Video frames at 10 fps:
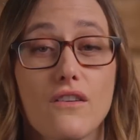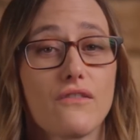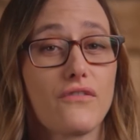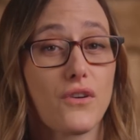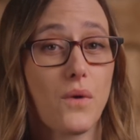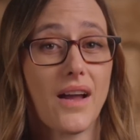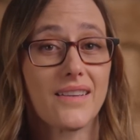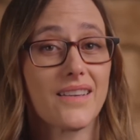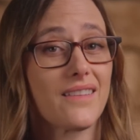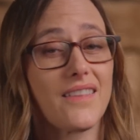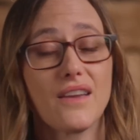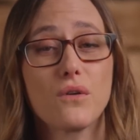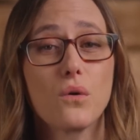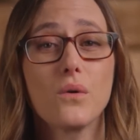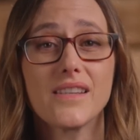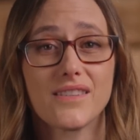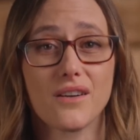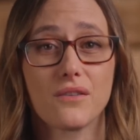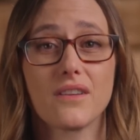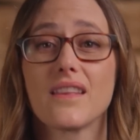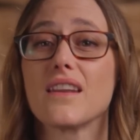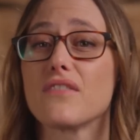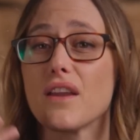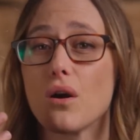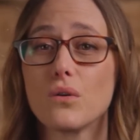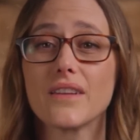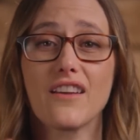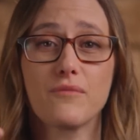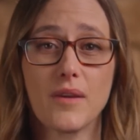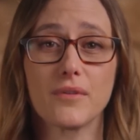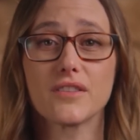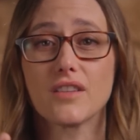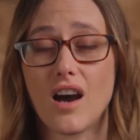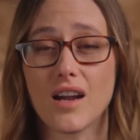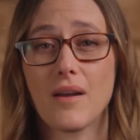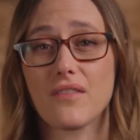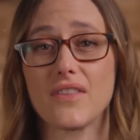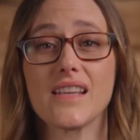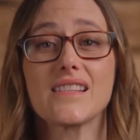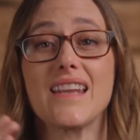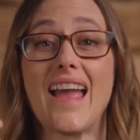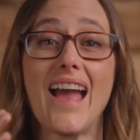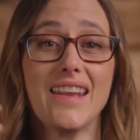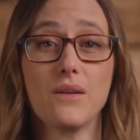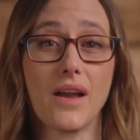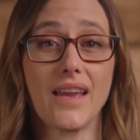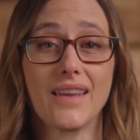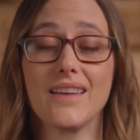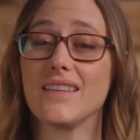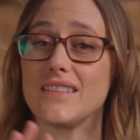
For one, they've always known that if they only have people talk about things in a heady way,